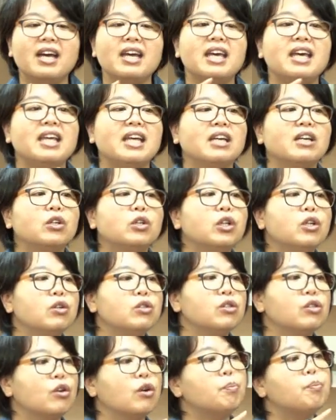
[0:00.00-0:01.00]
It
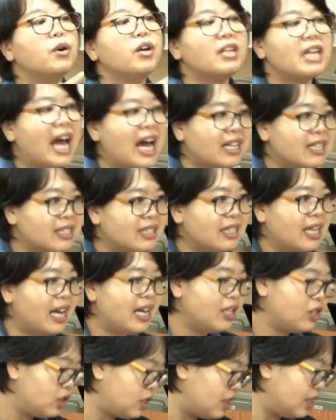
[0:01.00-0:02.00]
includes your
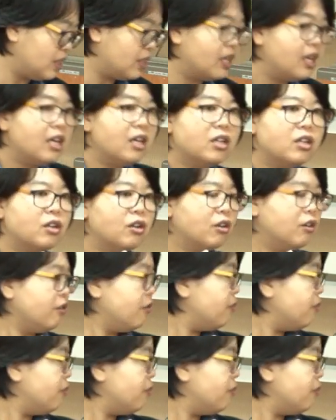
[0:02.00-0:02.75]
pronunciation, your